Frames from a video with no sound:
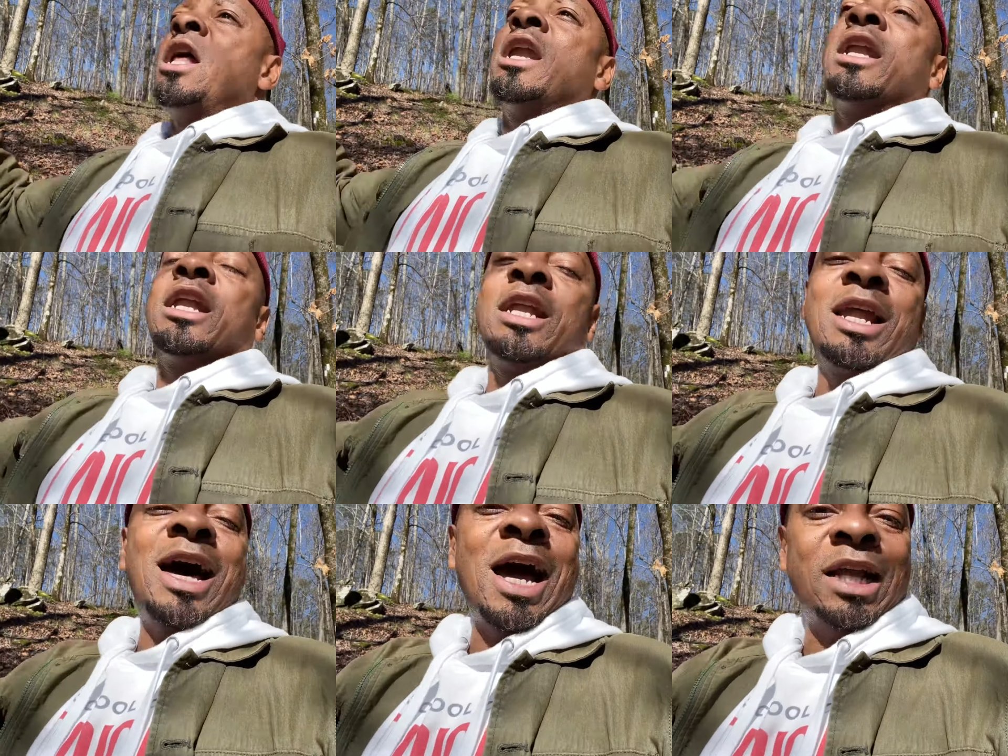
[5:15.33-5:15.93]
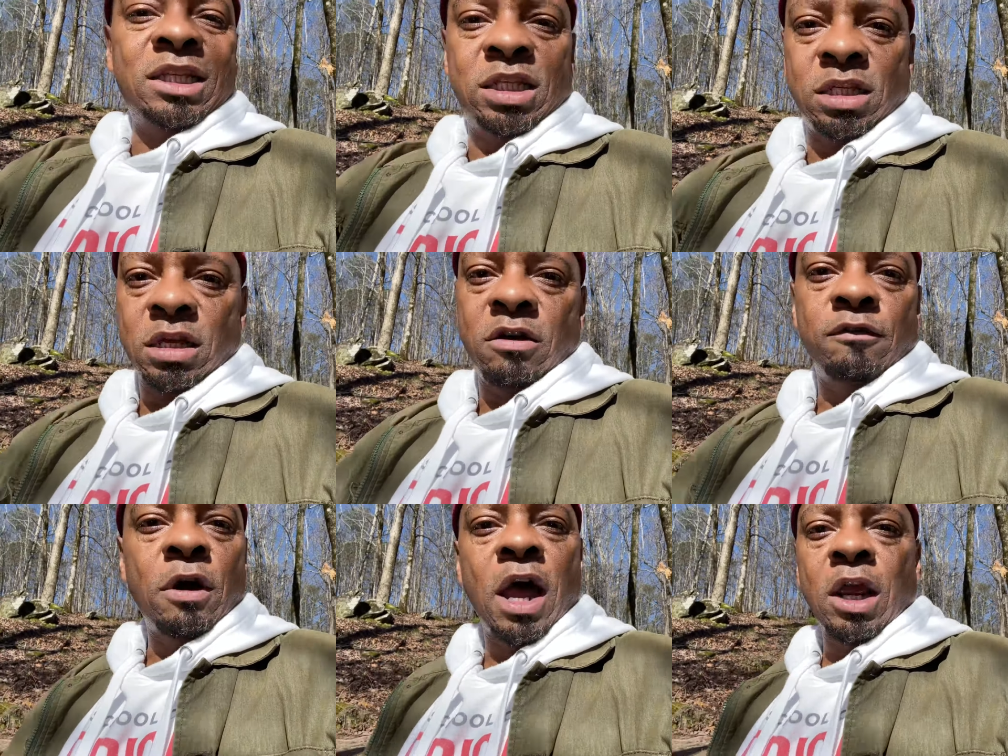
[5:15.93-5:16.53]
lots
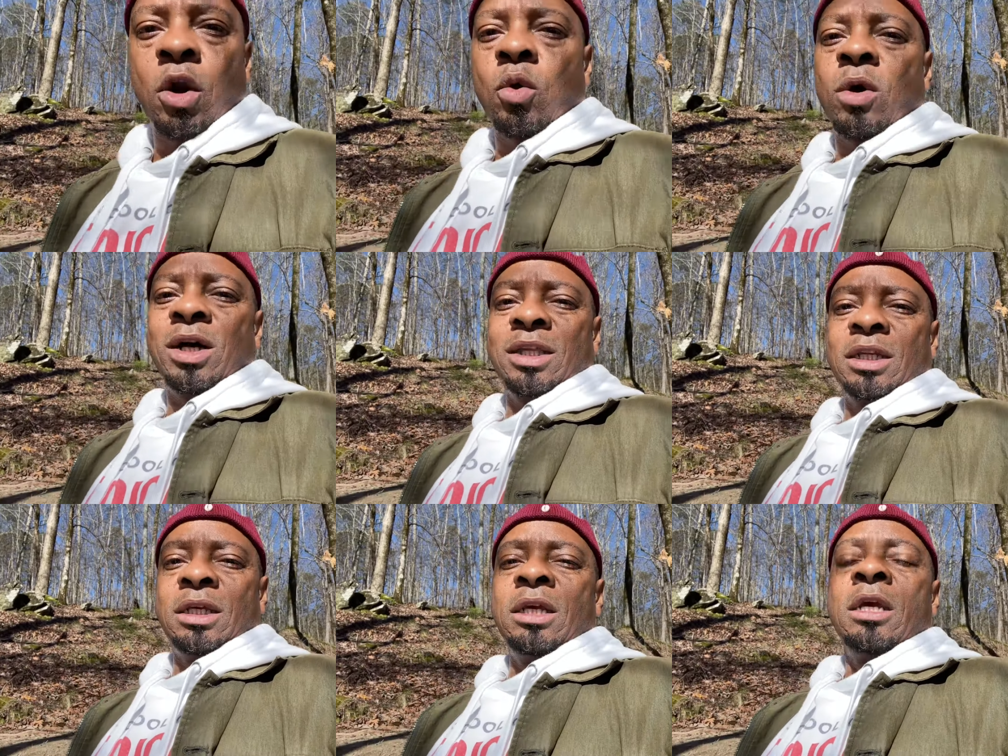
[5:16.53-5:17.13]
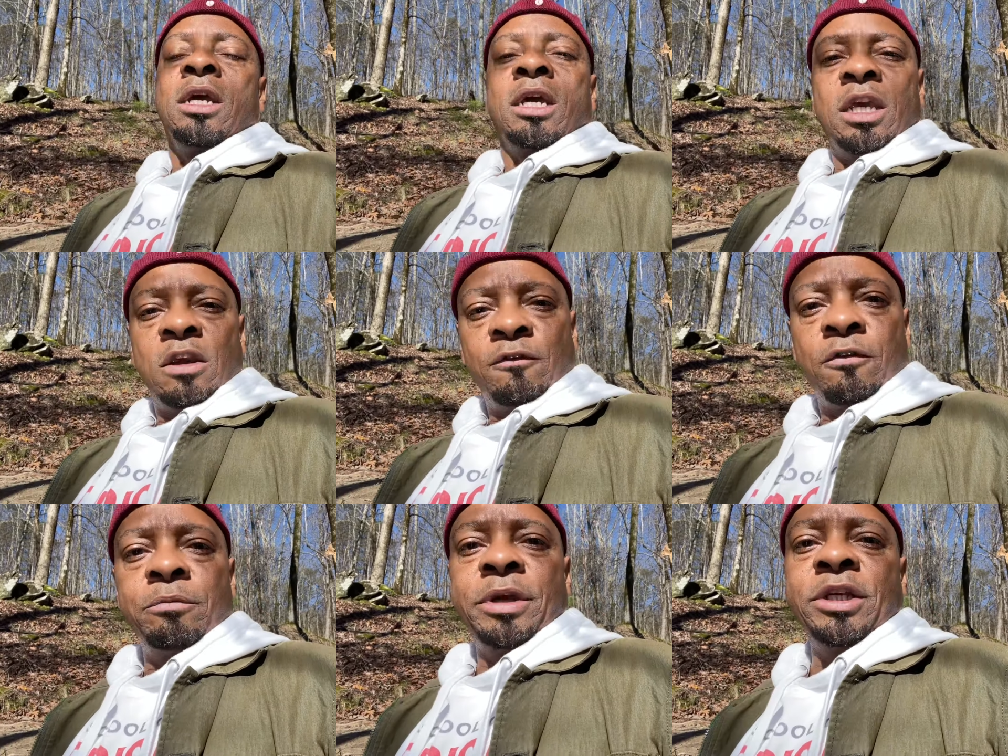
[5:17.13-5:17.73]
of high quality
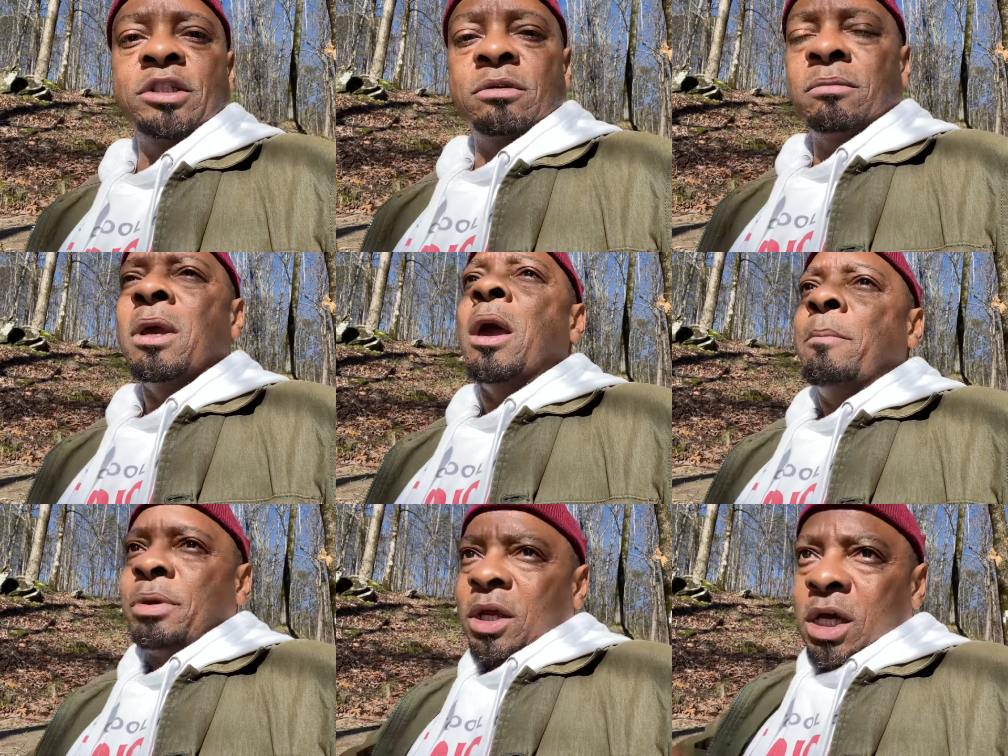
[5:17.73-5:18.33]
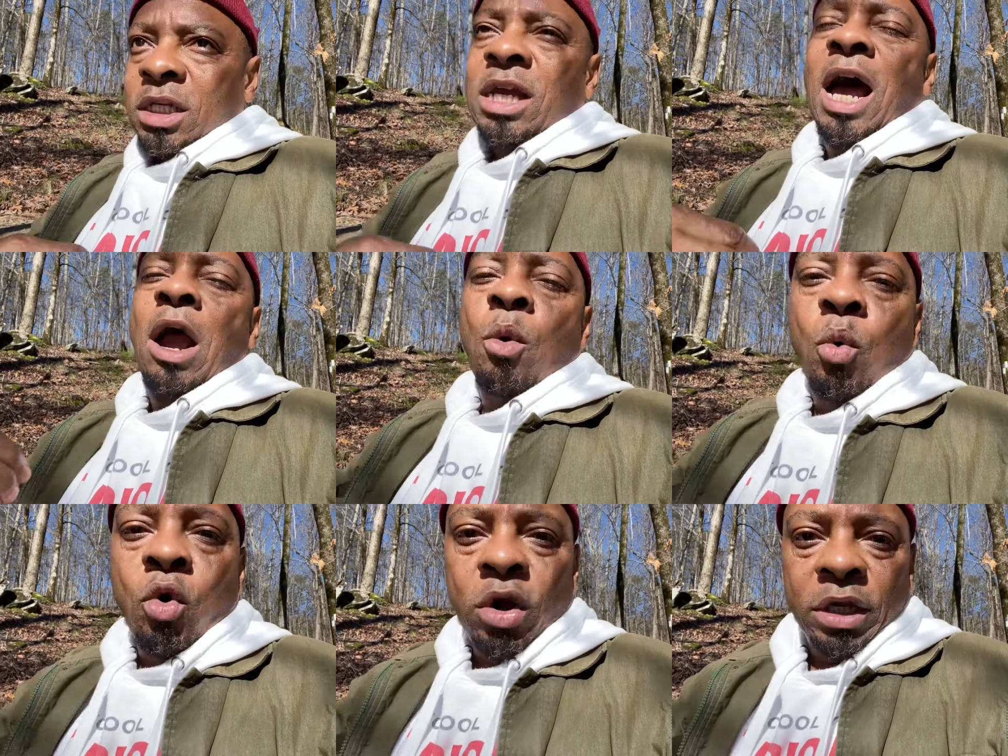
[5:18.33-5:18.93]
information because I
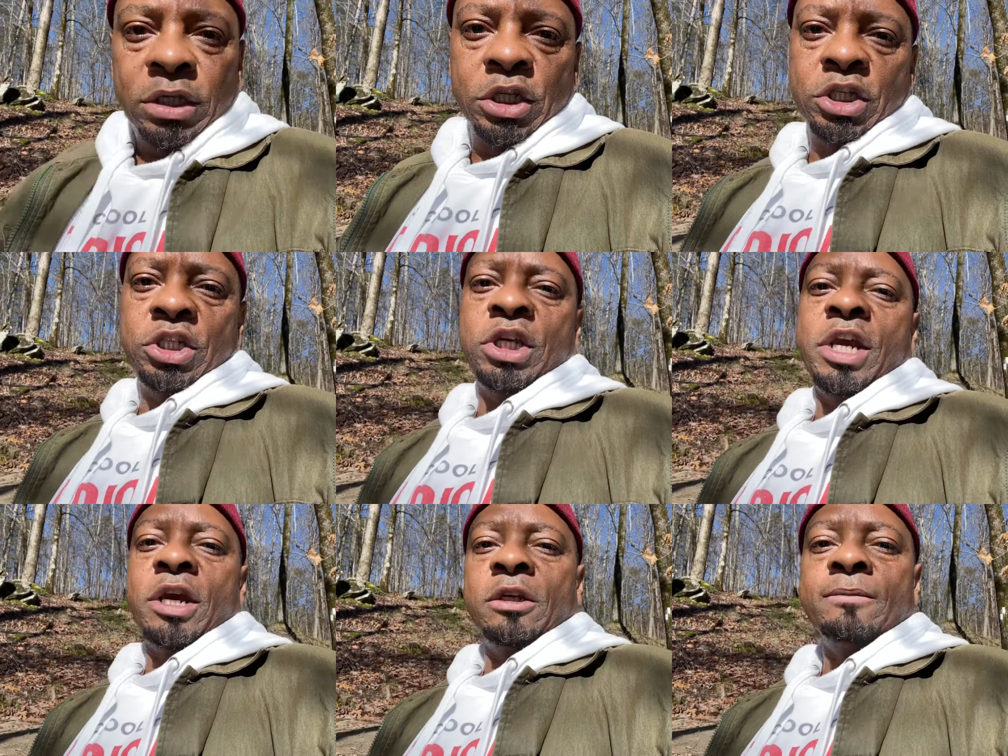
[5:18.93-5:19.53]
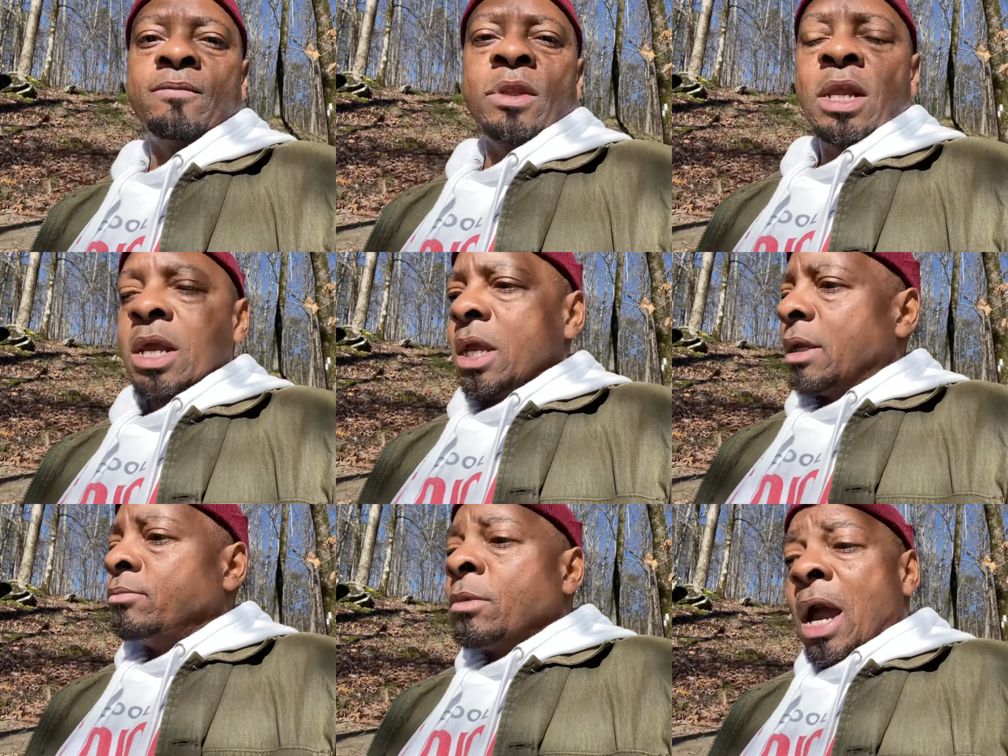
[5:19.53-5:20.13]
want to share.
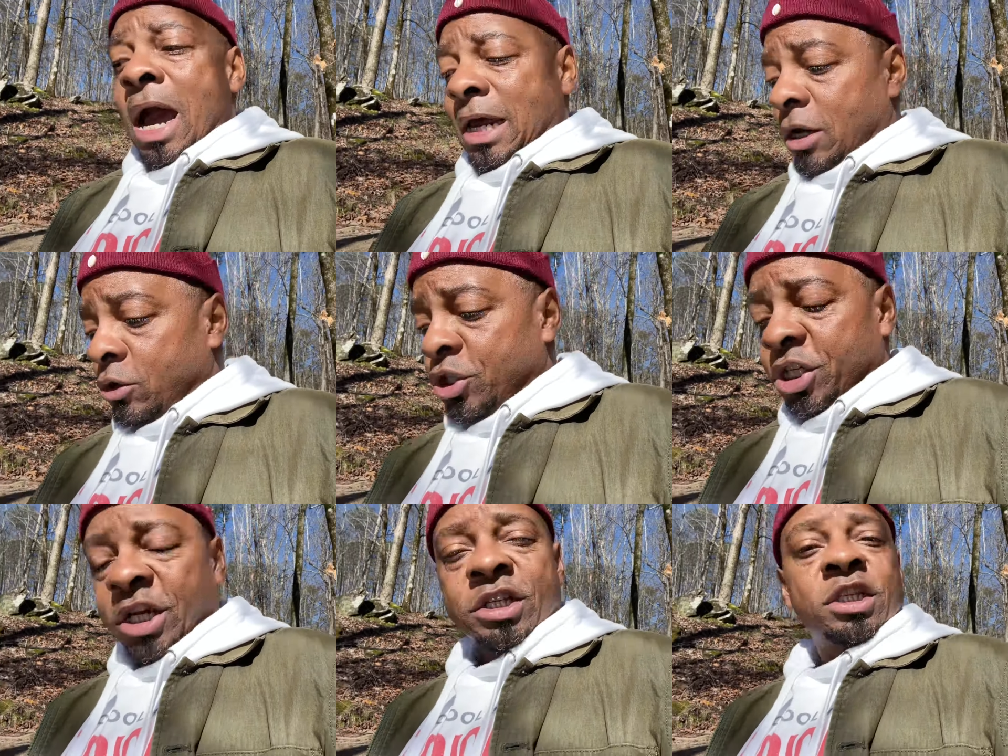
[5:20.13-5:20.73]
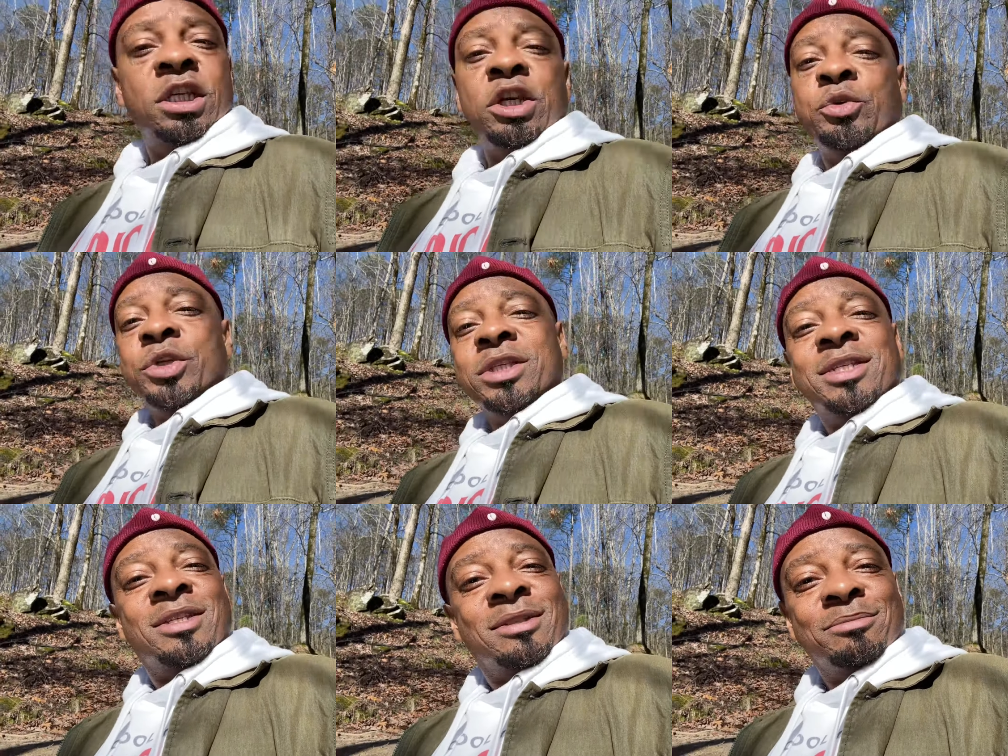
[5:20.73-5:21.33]
I don't share
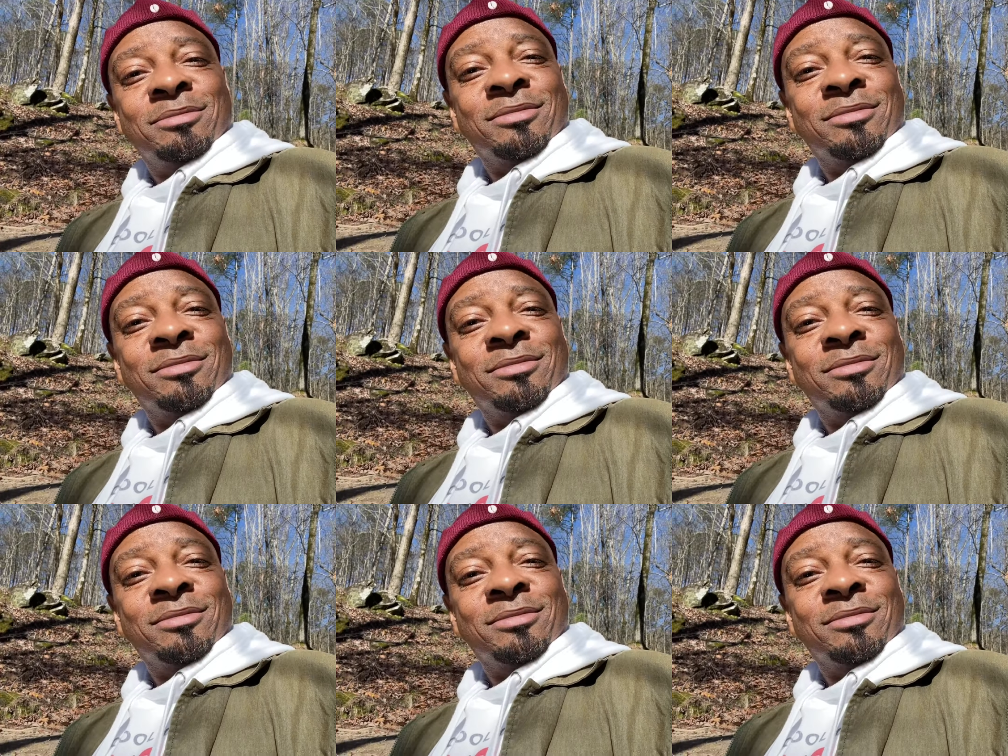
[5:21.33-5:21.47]
secrets.